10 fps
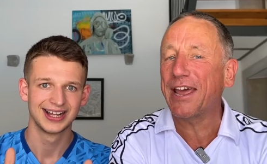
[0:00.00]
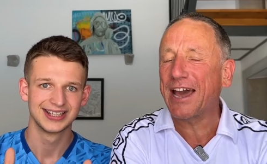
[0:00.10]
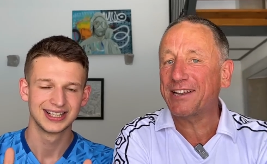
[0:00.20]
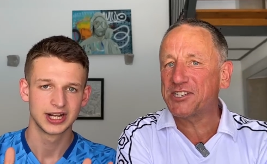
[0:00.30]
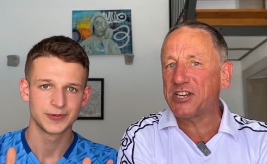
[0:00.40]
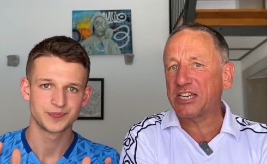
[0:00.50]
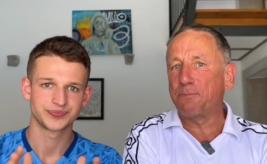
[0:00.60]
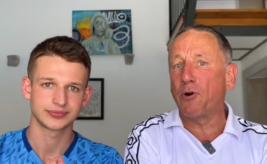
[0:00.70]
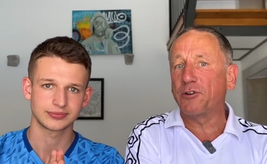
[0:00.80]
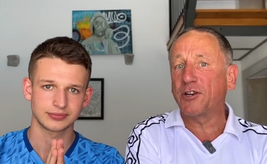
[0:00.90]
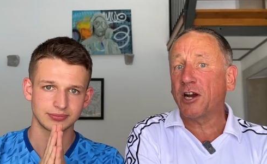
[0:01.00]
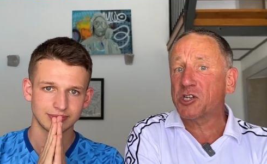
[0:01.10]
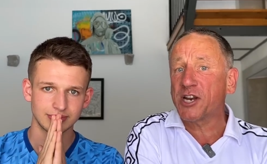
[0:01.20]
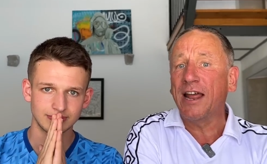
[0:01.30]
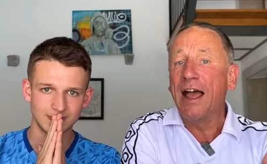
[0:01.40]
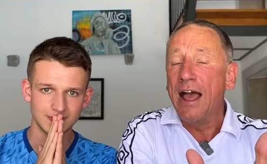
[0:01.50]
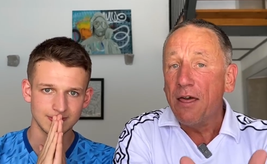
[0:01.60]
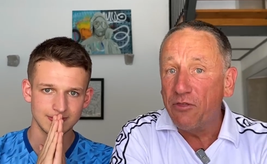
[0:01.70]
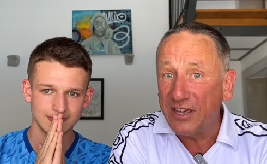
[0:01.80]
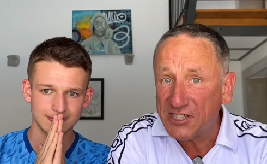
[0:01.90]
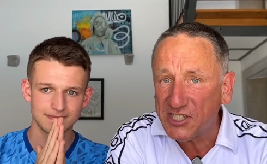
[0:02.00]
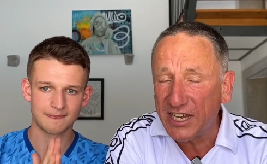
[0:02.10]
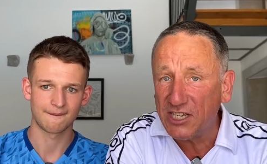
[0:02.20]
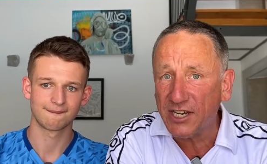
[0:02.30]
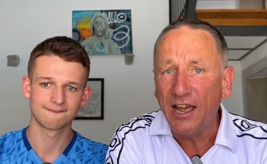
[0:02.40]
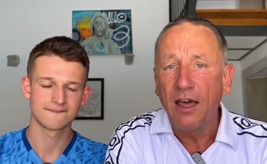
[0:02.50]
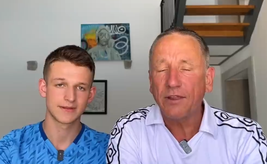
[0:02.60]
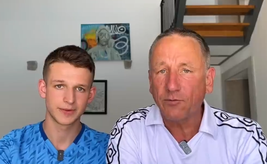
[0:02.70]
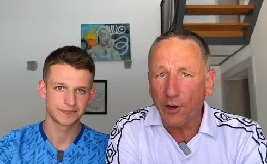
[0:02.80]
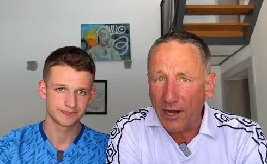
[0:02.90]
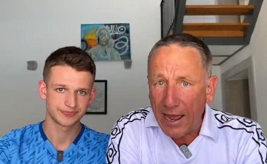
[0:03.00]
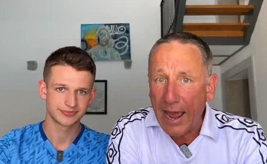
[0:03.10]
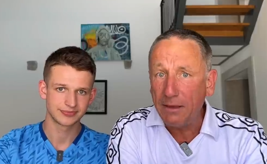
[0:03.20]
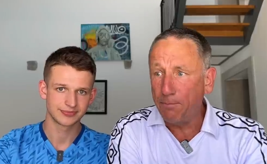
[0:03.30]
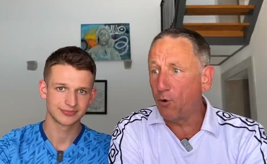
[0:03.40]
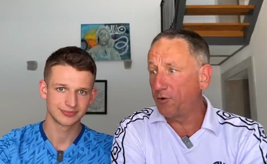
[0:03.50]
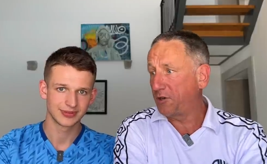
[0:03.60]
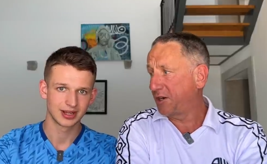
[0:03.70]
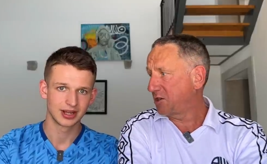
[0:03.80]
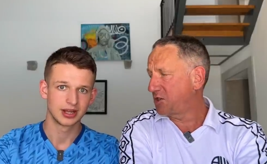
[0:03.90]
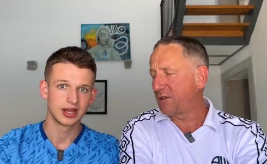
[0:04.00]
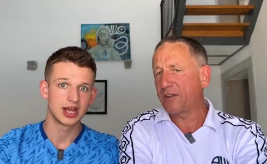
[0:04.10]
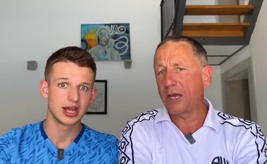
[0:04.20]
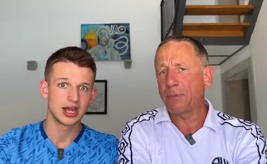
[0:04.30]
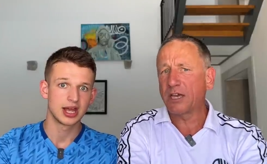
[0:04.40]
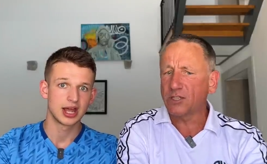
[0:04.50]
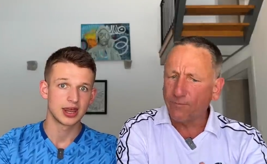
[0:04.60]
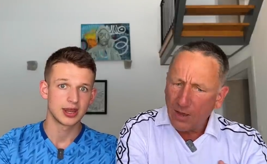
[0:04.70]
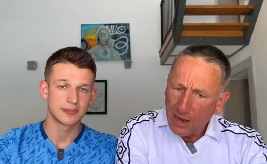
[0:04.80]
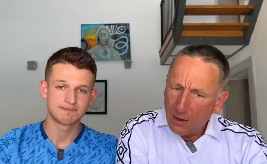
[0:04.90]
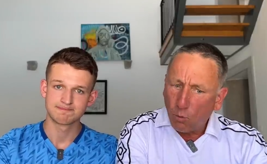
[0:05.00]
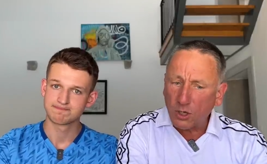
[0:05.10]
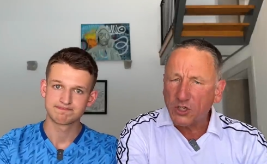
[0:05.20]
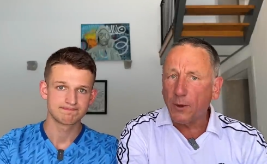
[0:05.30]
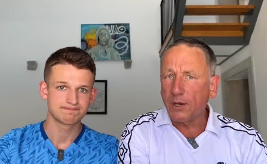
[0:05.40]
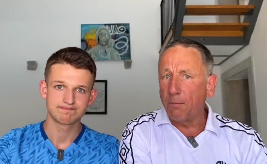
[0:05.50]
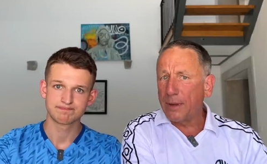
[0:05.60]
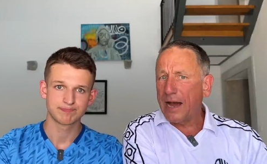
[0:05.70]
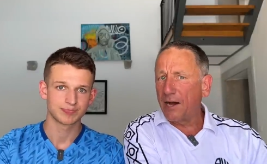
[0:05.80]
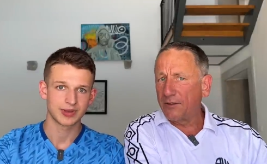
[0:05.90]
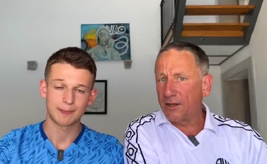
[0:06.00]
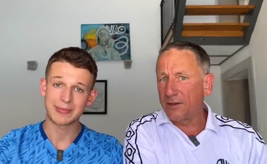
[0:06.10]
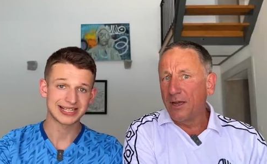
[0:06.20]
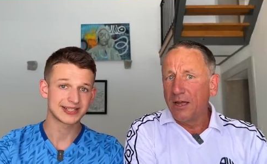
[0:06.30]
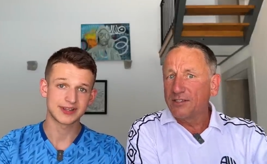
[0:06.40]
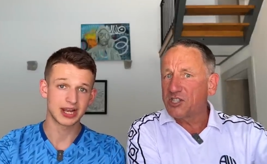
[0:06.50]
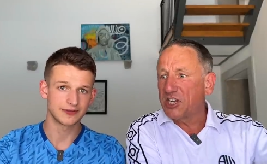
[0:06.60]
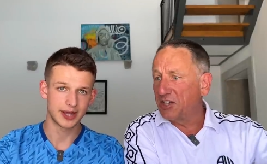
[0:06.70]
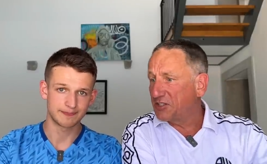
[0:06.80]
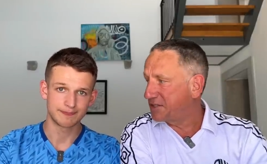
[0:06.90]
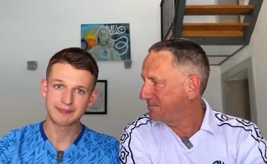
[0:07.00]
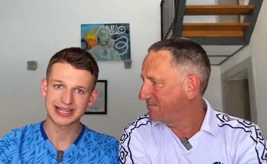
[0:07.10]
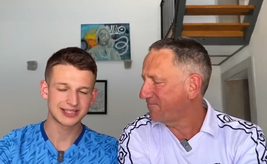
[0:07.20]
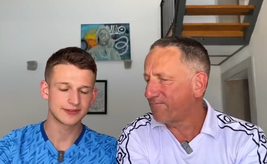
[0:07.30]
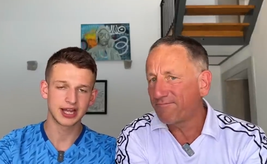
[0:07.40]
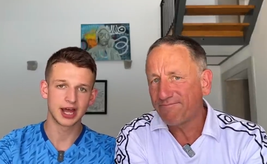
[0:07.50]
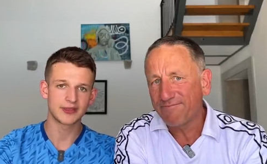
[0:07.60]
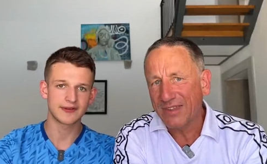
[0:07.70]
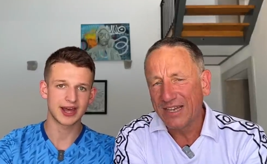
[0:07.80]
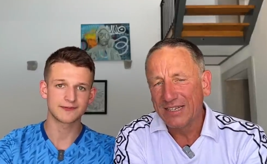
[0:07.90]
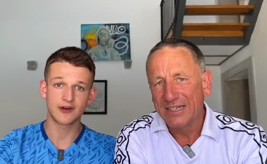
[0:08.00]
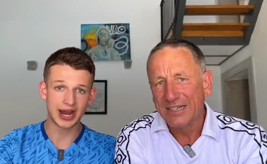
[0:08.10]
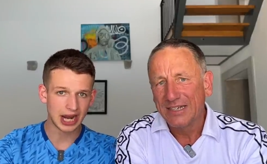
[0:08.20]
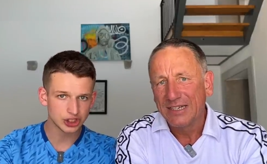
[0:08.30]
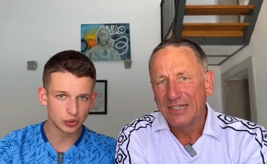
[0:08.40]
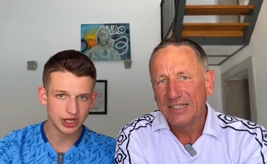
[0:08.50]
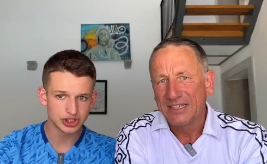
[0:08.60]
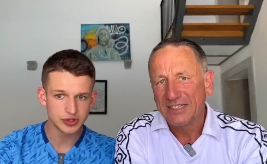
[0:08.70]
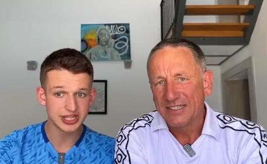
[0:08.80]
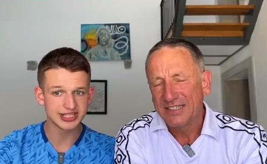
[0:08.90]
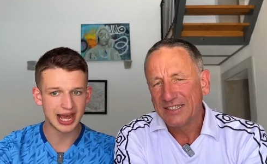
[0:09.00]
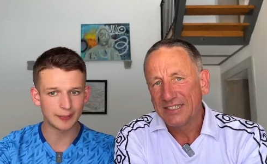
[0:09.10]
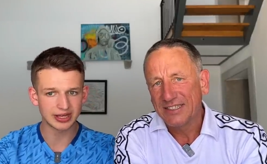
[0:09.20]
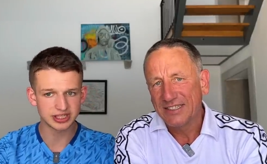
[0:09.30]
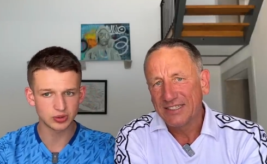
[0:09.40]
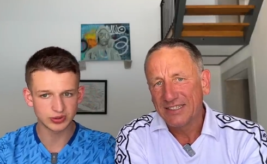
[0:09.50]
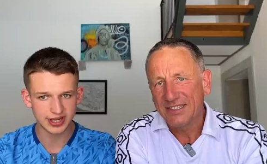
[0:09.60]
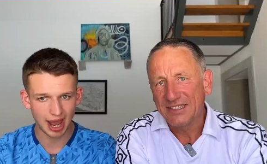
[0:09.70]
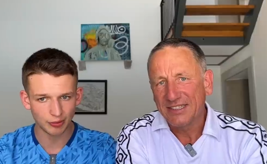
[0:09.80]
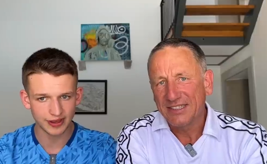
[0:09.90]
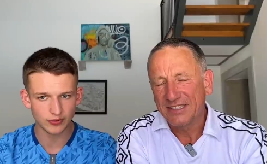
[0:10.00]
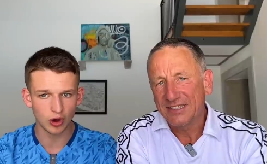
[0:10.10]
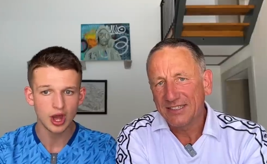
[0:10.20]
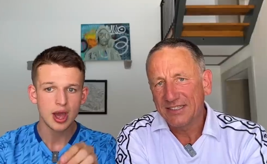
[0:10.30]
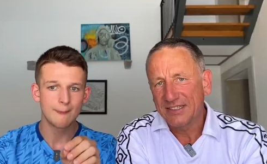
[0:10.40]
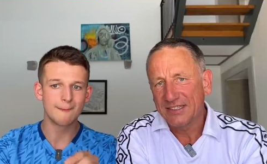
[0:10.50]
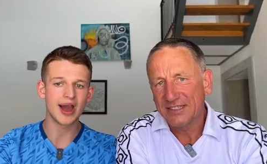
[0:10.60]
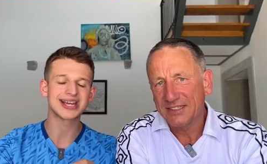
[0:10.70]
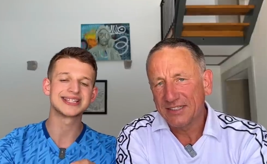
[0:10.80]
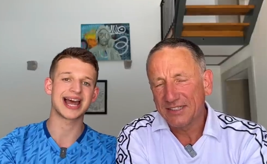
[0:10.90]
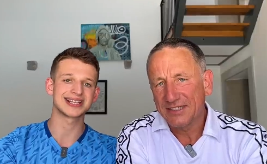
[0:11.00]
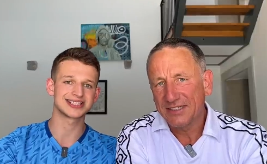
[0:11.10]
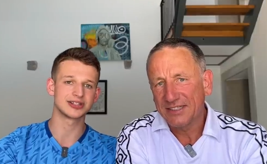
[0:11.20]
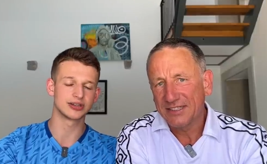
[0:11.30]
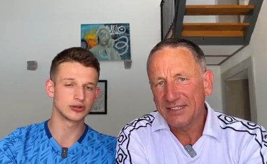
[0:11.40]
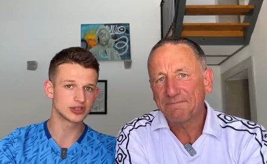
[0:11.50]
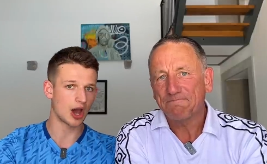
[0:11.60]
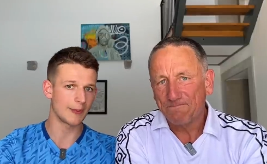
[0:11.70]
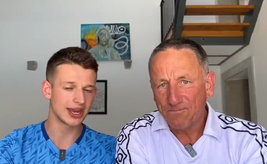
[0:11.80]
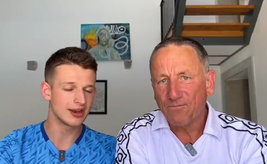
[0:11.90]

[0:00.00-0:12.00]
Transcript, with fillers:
Speaker 1: had a 6-point deduction. This season, they've got an 8-point deduction, Theo, because of what's going on behind
Speaker 2: the scenes. Massive killer. They've had financial issues that's now being sorted out. They've got Mike Danson, who's come in.